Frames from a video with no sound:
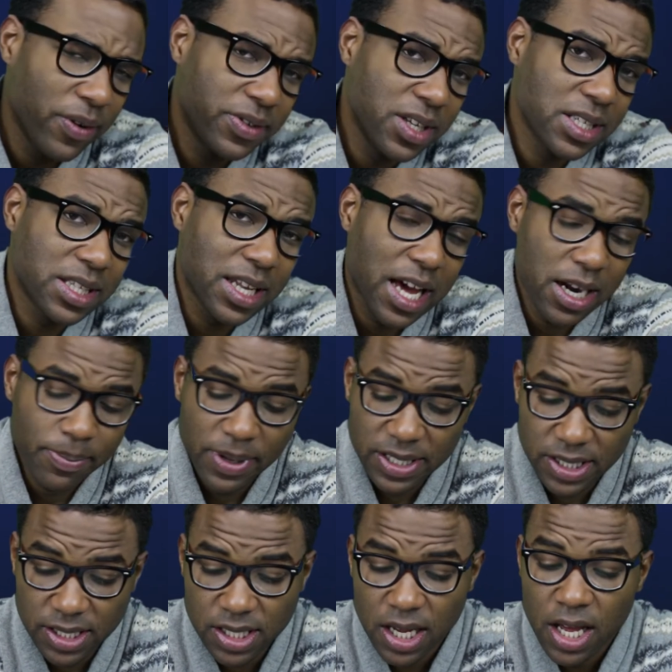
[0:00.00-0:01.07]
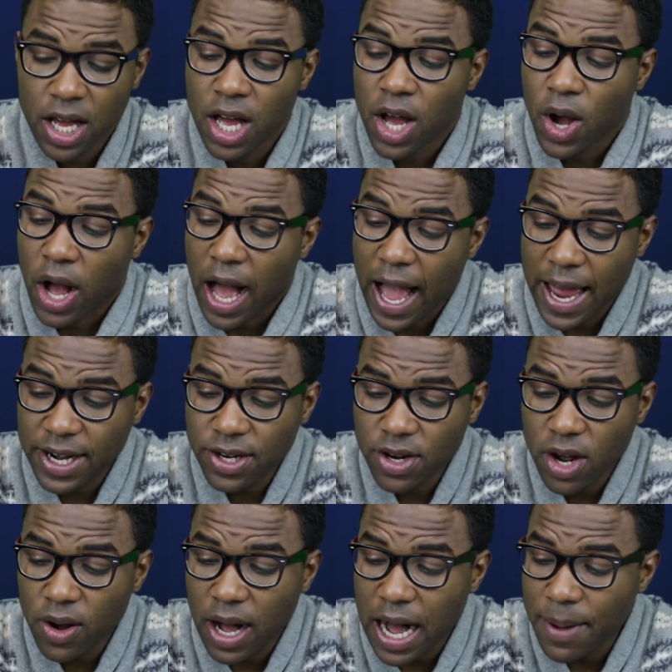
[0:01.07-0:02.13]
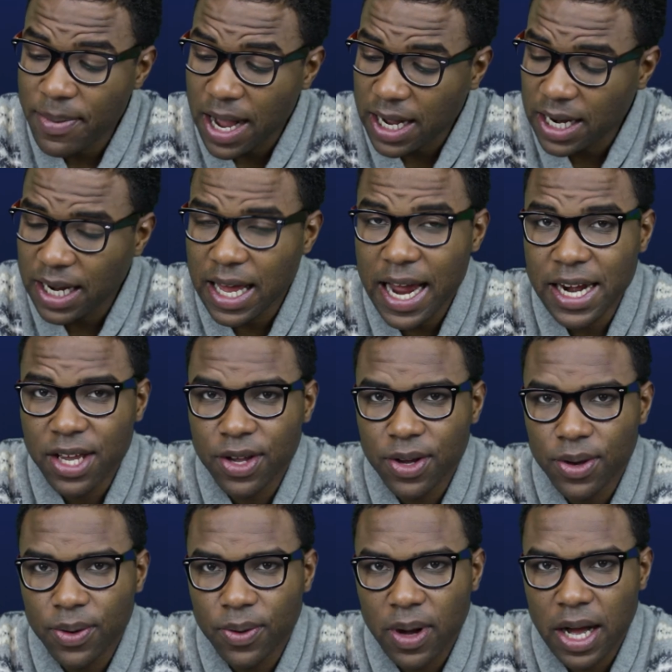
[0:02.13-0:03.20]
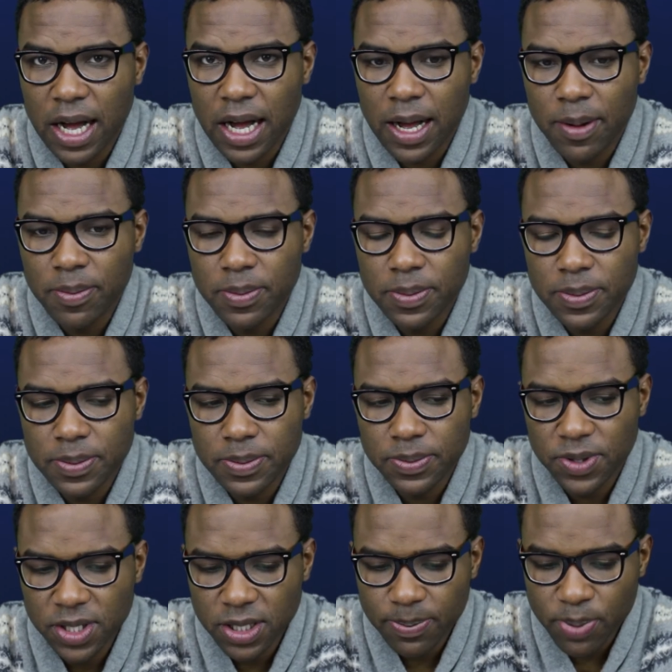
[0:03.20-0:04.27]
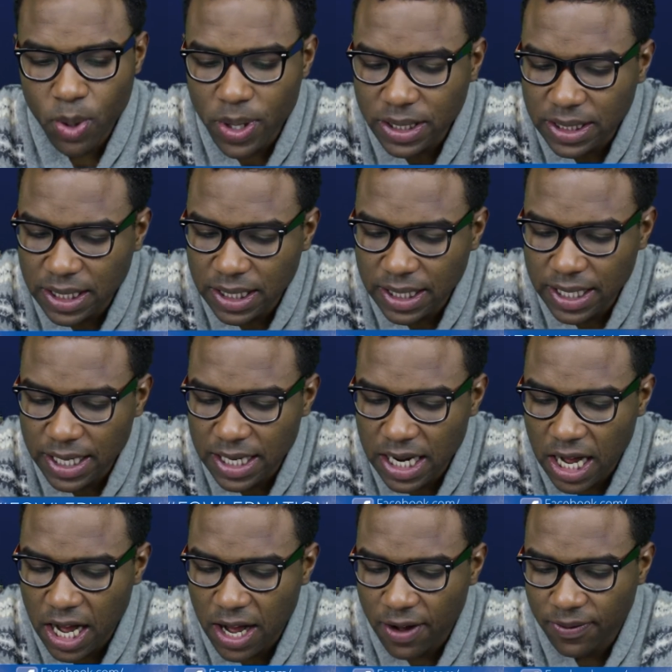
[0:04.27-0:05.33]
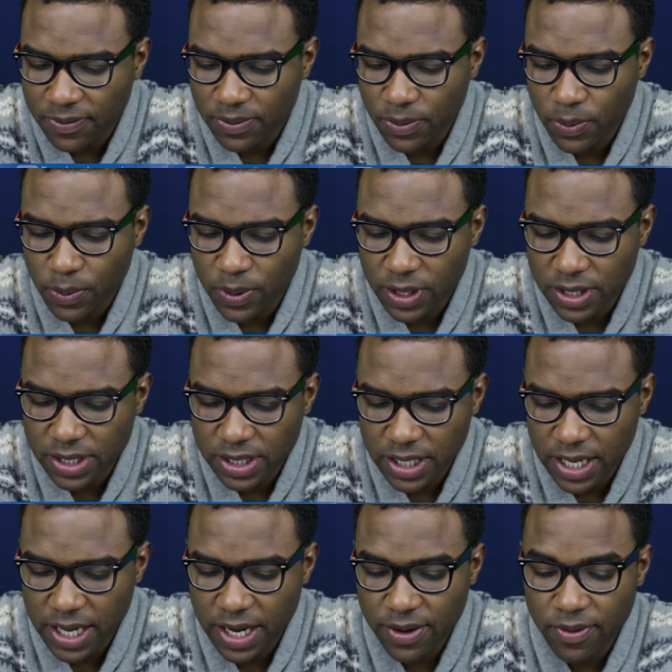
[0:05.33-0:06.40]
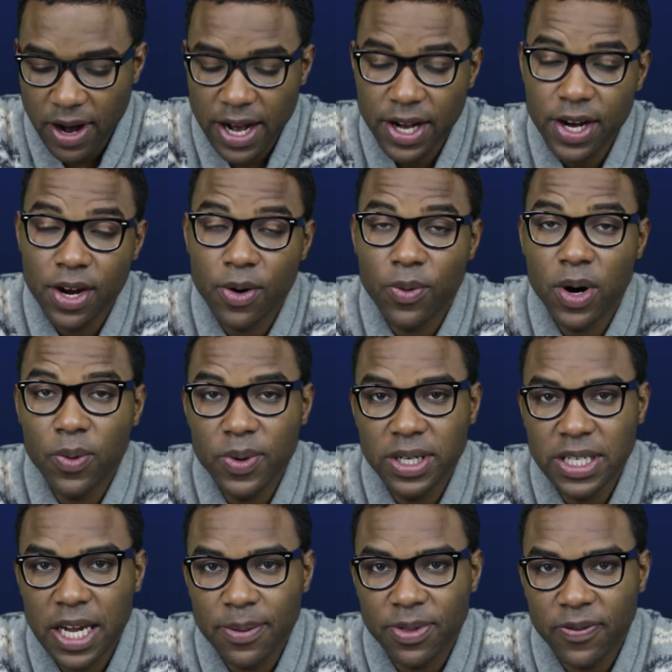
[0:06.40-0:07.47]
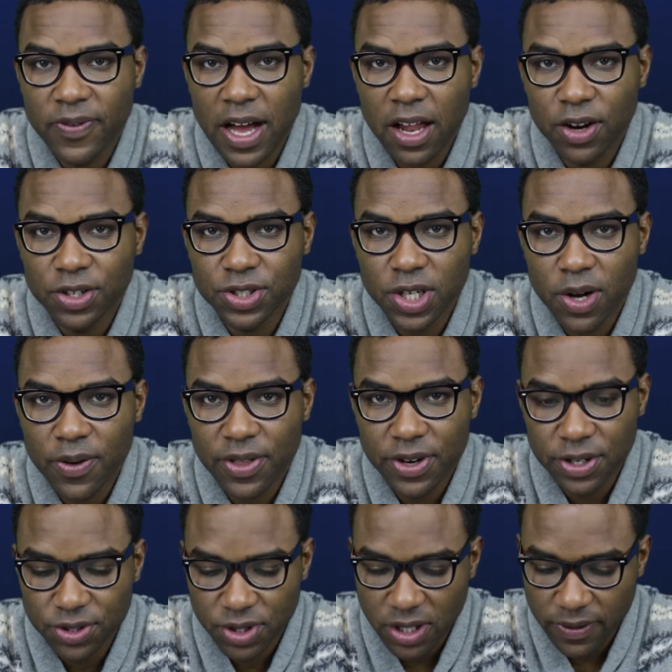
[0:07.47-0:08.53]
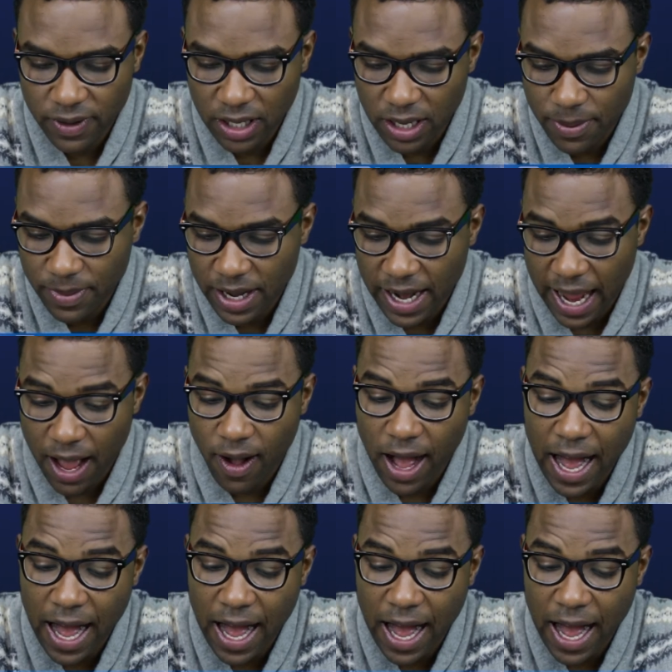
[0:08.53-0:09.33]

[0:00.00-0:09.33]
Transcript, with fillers: we've seen this in a lot of places. And, you know, I'm not going to lie to you. Um, disappointingly enough, we're seeing it right here where we tape the Fowler Show in the District of Columbia. Now,